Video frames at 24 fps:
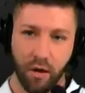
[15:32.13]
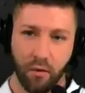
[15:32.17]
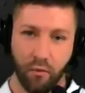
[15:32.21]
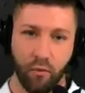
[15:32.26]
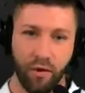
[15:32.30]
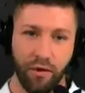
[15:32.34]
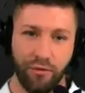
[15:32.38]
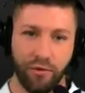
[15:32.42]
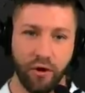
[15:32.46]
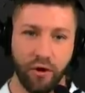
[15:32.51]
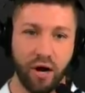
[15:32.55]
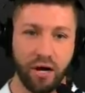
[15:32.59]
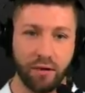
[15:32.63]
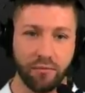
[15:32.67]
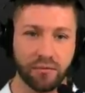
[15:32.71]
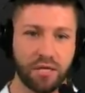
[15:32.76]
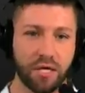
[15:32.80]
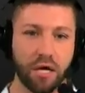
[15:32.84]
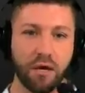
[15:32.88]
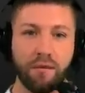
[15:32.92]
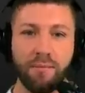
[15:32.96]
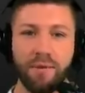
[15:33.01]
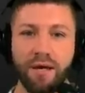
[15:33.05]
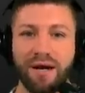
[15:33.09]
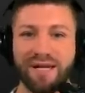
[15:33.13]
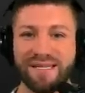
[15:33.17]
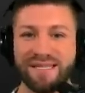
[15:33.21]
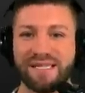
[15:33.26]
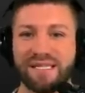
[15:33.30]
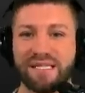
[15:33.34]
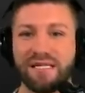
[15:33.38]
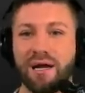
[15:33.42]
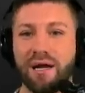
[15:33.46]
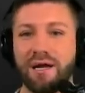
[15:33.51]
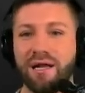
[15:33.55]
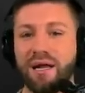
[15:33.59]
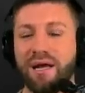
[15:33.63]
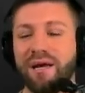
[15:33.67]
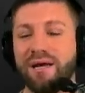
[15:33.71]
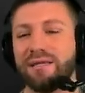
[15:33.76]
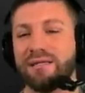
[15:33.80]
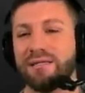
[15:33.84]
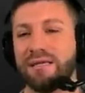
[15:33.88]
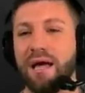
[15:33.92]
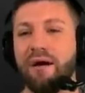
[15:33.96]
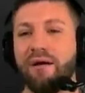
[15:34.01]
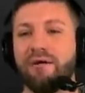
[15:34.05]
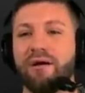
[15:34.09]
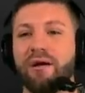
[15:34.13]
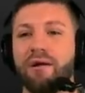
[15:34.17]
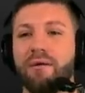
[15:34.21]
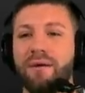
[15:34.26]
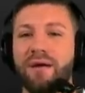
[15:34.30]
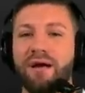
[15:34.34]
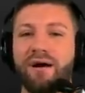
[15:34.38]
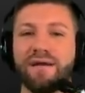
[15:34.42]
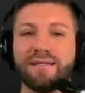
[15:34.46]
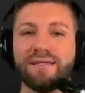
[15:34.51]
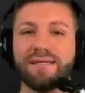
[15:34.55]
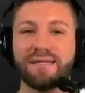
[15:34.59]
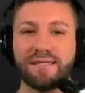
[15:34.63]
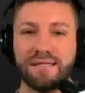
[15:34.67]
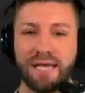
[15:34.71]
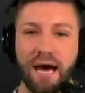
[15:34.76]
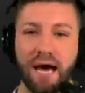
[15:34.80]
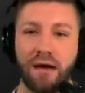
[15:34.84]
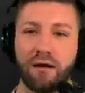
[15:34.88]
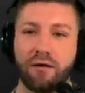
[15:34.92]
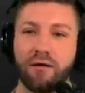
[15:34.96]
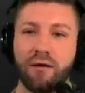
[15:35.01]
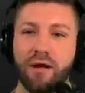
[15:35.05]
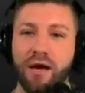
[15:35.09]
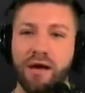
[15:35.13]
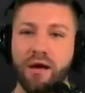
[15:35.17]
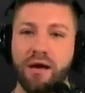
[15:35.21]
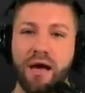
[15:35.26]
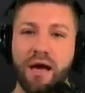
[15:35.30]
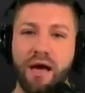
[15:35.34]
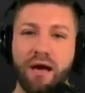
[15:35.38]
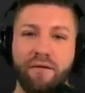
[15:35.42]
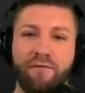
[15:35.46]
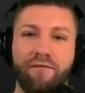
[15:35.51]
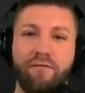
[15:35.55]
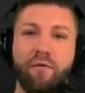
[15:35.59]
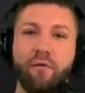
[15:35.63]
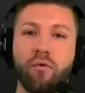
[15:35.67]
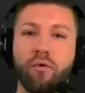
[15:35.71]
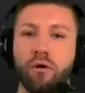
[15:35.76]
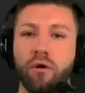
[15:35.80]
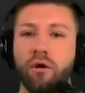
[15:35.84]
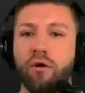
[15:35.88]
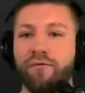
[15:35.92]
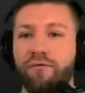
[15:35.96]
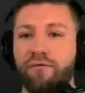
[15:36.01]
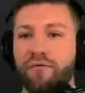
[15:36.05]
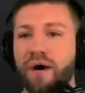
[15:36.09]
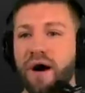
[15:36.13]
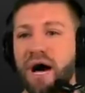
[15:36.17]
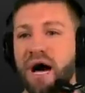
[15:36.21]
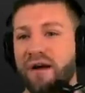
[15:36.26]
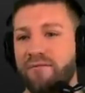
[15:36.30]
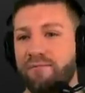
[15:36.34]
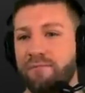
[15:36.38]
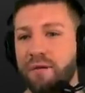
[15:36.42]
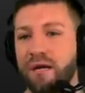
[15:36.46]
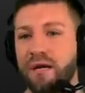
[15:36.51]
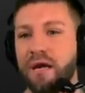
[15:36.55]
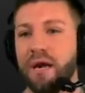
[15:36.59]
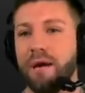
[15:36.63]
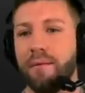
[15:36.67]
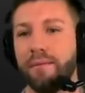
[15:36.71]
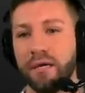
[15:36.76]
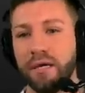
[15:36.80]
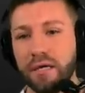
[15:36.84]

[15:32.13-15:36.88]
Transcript: We thought it was going to be on Sunday. It's now going to be on Saturday at 4.05 p.m.